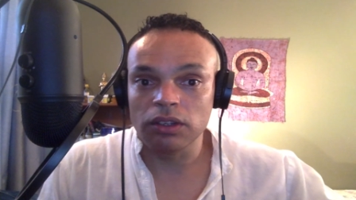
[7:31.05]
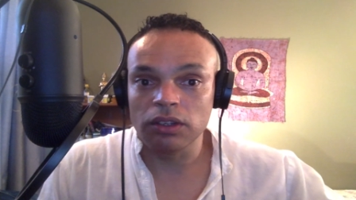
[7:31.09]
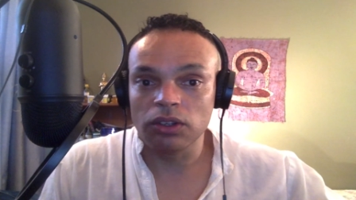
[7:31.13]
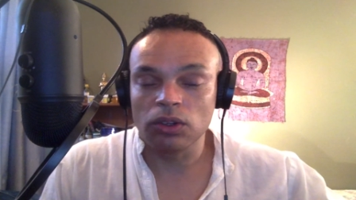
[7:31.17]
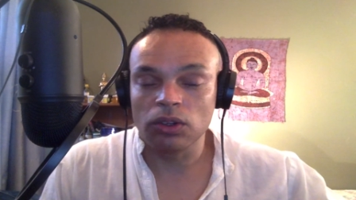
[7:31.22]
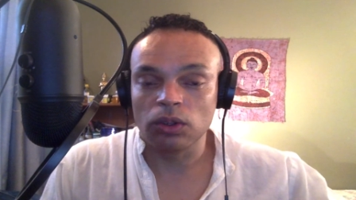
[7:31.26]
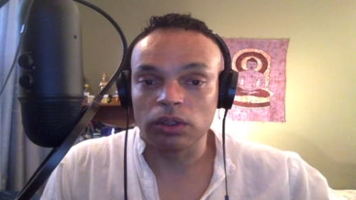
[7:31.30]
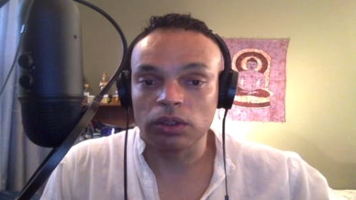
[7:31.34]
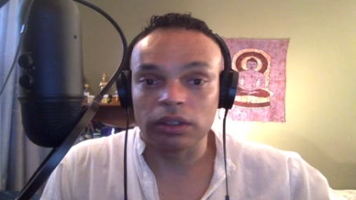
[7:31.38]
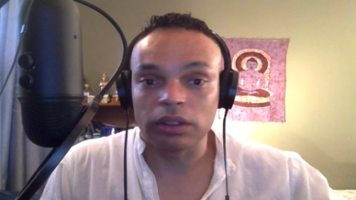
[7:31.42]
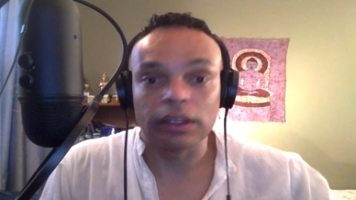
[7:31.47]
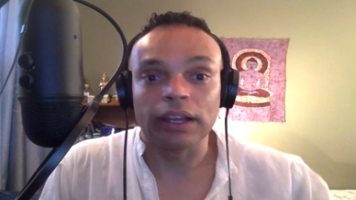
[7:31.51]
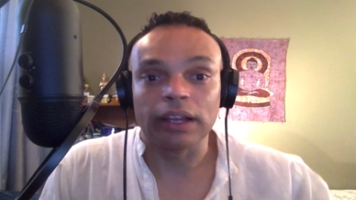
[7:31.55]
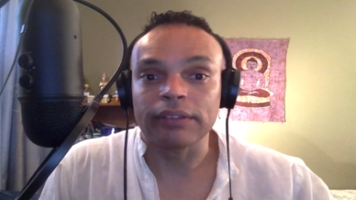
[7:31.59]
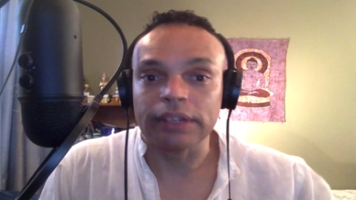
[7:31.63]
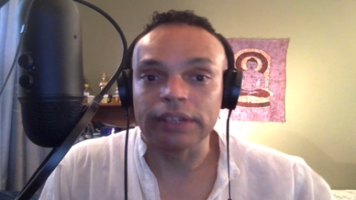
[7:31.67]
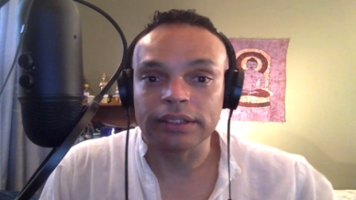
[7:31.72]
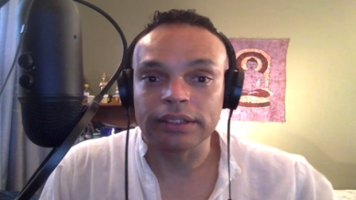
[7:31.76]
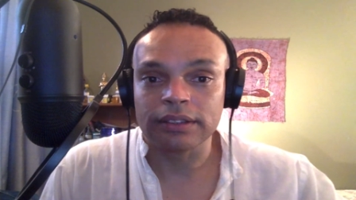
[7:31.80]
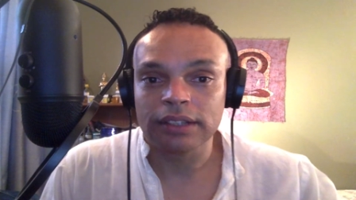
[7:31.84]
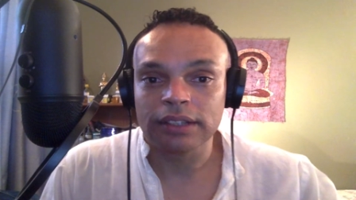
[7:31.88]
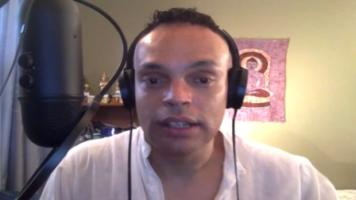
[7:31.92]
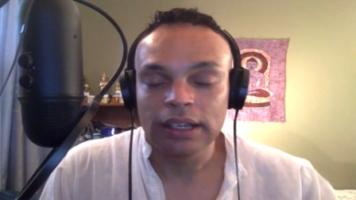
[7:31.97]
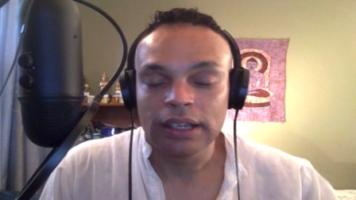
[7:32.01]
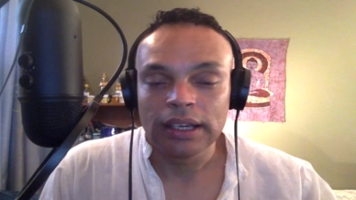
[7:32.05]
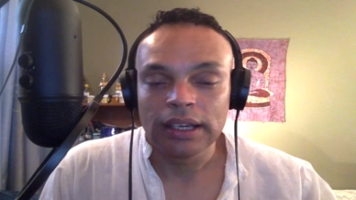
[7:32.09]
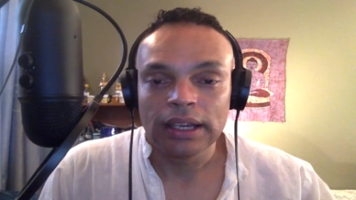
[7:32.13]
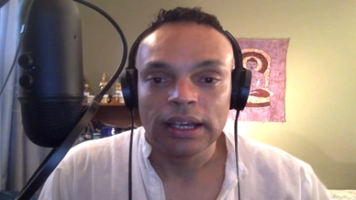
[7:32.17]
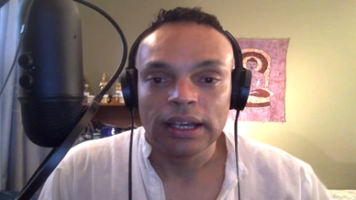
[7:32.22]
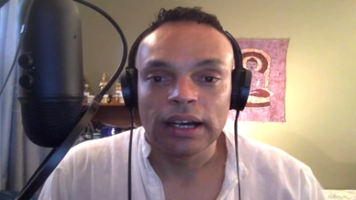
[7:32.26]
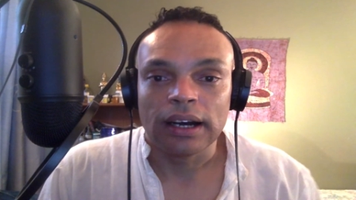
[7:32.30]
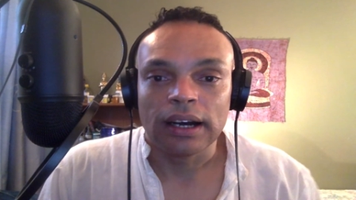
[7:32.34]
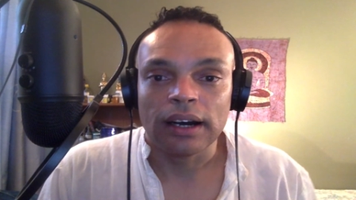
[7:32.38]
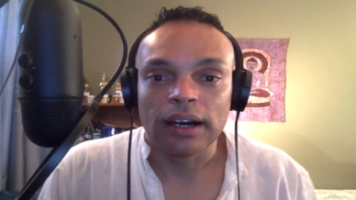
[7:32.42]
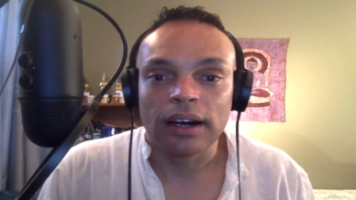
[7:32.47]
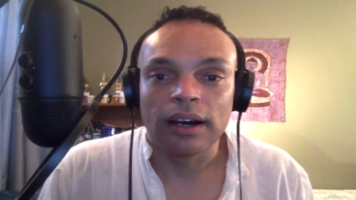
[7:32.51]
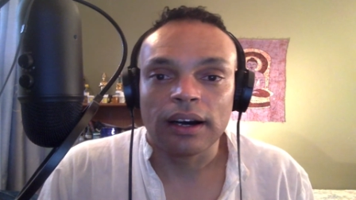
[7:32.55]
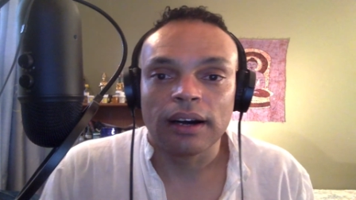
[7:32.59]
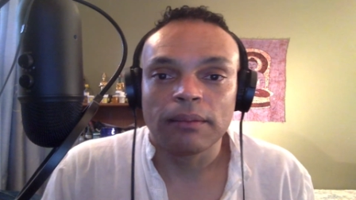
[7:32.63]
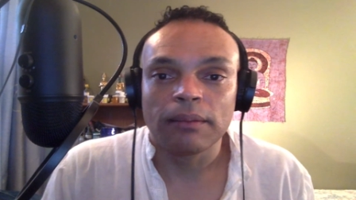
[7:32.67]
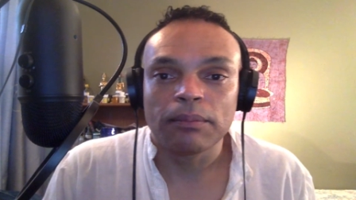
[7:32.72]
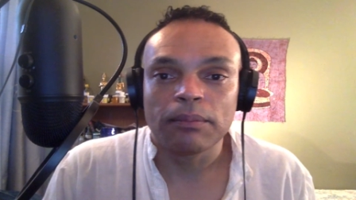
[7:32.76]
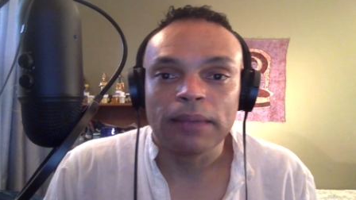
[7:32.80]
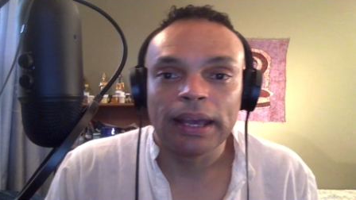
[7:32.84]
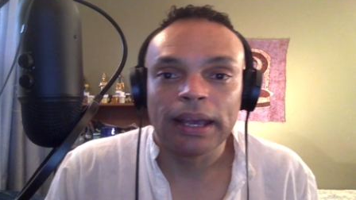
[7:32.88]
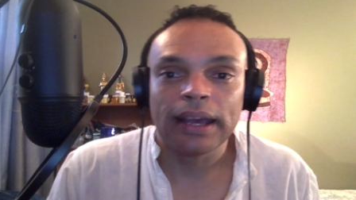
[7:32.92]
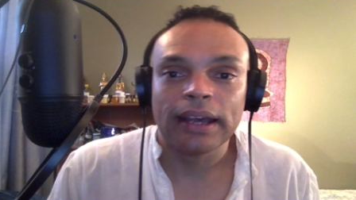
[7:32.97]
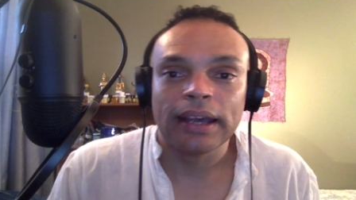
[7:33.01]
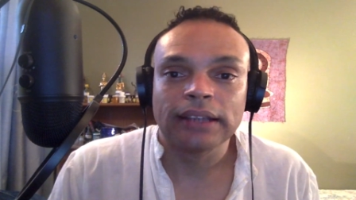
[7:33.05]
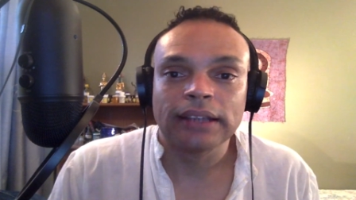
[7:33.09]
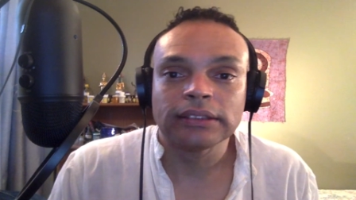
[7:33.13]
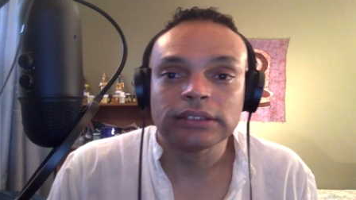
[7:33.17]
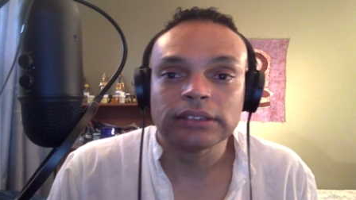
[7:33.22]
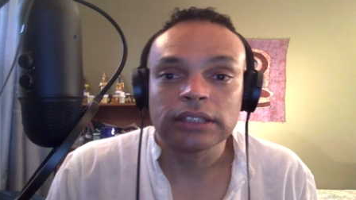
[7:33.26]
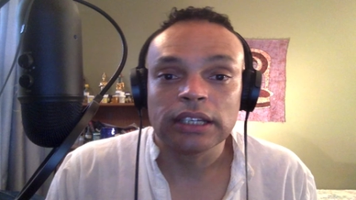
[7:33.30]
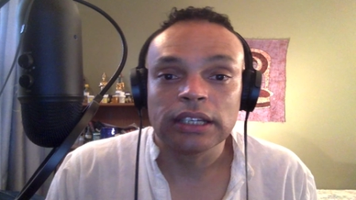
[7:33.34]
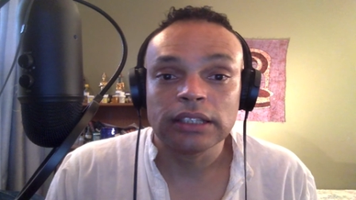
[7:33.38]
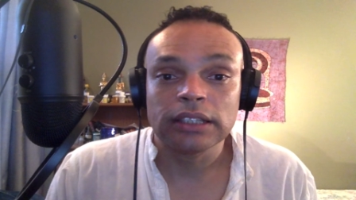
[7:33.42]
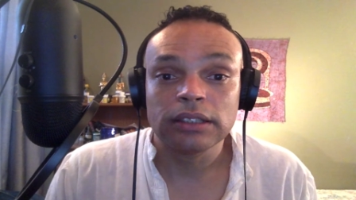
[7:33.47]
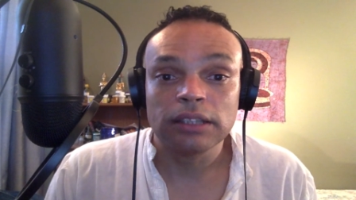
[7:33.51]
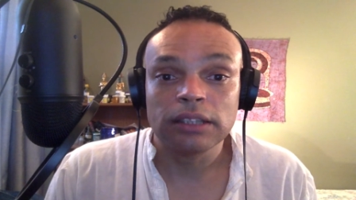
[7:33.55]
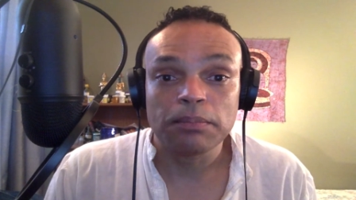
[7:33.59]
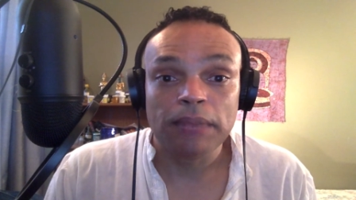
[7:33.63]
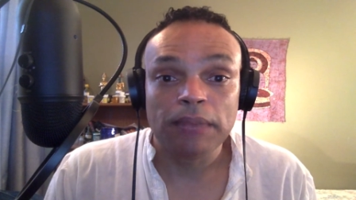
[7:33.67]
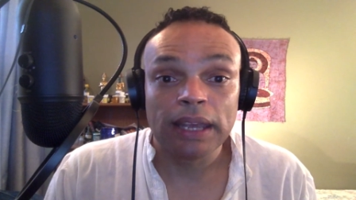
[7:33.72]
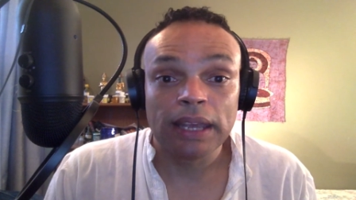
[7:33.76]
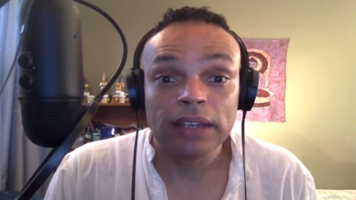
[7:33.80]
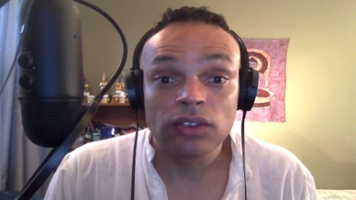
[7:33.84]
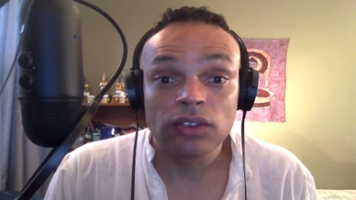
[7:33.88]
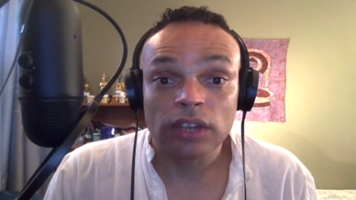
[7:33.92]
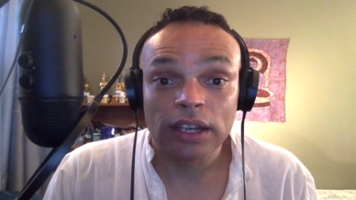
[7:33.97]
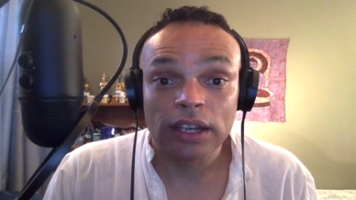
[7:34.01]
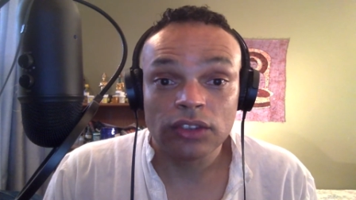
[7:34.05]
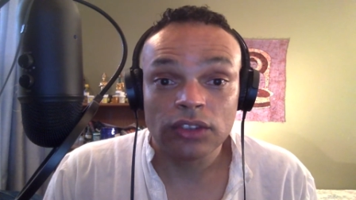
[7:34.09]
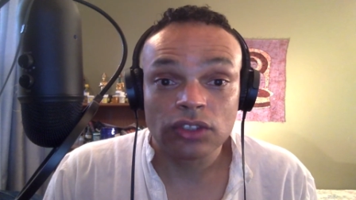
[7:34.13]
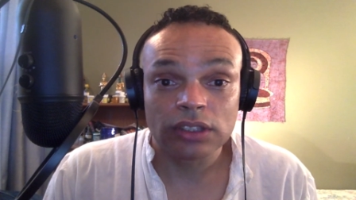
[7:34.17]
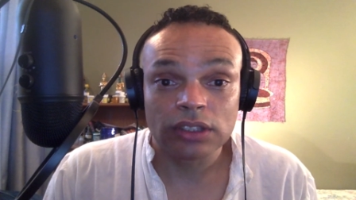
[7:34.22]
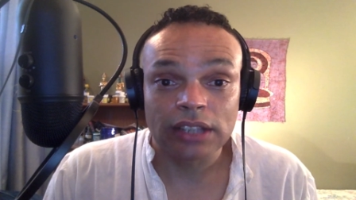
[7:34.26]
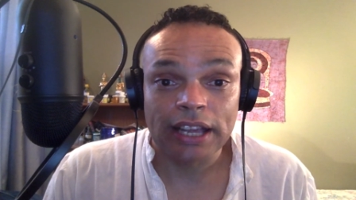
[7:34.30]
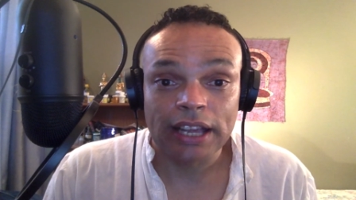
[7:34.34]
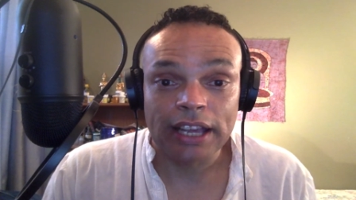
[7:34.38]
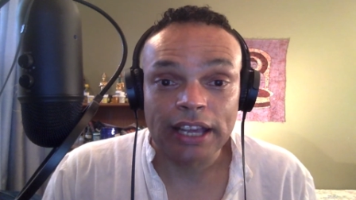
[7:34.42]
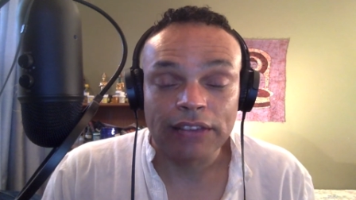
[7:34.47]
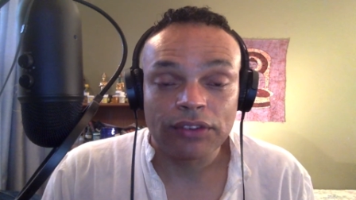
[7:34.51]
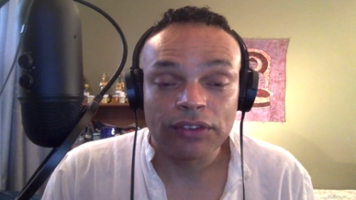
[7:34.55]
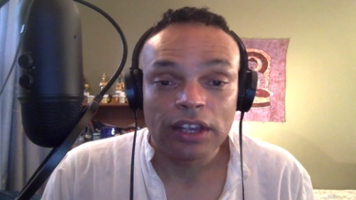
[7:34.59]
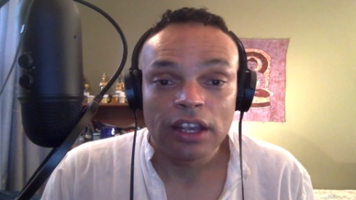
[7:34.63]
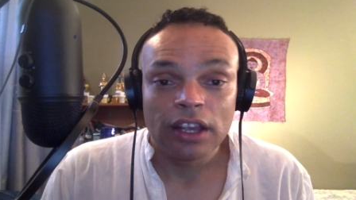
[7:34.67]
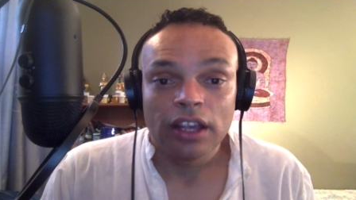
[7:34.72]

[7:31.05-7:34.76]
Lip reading: You'll love it. And it may change your life.